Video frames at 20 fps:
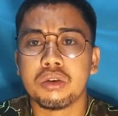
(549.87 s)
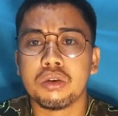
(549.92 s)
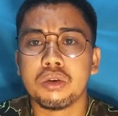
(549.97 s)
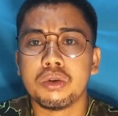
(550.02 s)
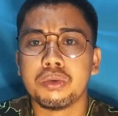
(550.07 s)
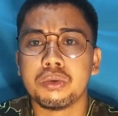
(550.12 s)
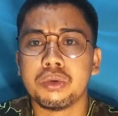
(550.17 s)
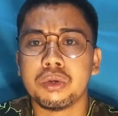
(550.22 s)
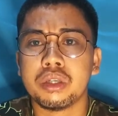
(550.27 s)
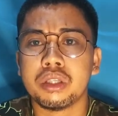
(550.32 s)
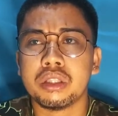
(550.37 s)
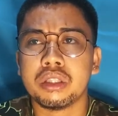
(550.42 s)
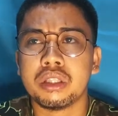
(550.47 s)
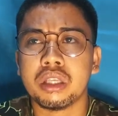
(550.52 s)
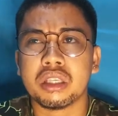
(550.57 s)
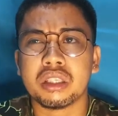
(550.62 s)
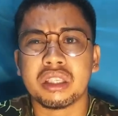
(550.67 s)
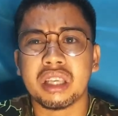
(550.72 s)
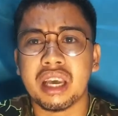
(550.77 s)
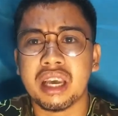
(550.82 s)
who would
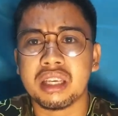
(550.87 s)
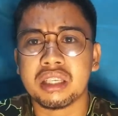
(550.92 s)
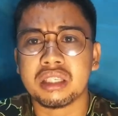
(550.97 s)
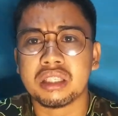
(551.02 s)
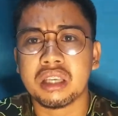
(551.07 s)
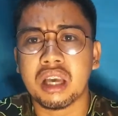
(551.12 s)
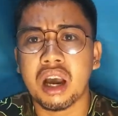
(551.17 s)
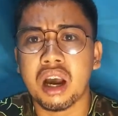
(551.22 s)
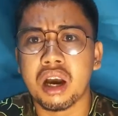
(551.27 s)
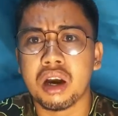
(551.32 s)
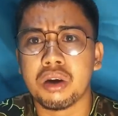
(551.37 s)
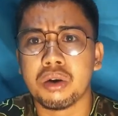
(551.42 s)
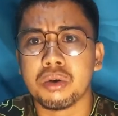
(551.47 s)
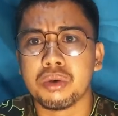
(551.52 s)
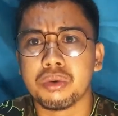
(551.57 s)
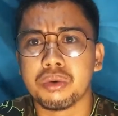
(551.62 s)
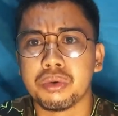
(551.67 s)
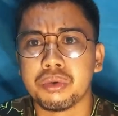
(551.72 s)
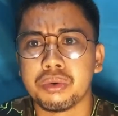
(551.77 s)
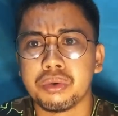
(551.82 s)
assess
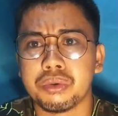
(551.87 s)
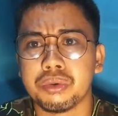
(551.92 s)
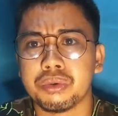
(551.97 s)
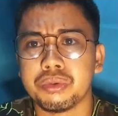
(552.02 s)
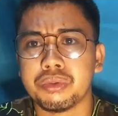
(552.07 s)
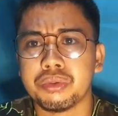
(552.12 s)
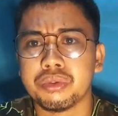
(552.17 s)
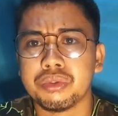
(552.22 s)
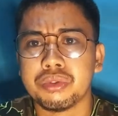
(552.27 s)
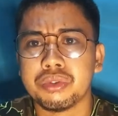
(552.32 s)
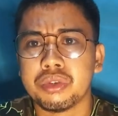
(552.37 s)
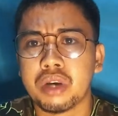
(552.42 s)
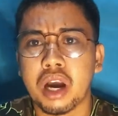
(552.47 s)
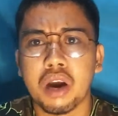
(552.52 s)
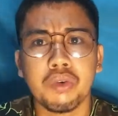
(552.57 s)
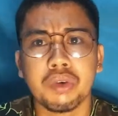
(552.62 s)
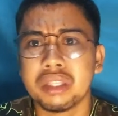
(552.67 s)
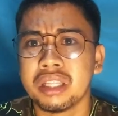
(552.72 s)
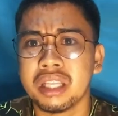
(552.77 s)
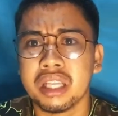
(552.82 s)
how
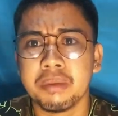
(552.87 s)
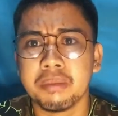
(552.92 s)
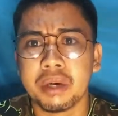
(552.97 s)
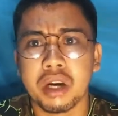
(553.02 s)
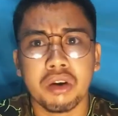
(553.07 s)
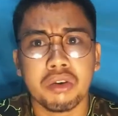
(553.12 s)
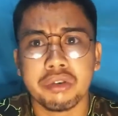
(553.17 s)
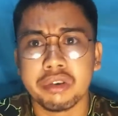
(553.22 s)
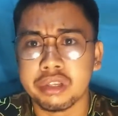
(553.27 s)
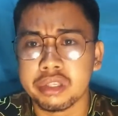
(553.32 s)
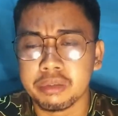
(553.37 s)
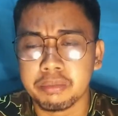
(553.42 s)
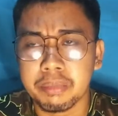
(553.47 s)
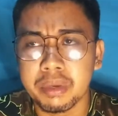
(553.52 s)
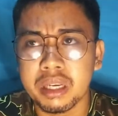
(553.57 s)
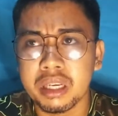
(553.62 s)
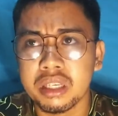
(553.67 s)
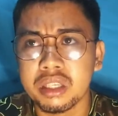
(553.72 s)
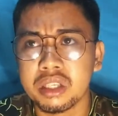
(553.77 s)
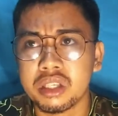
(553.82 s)
we deliver our
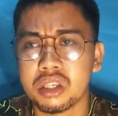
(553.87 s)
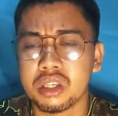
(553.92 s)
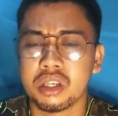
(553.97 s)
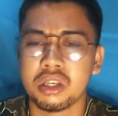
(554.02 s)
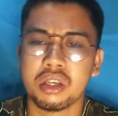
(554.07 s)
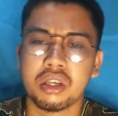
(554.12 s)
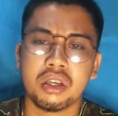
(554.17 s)
speech.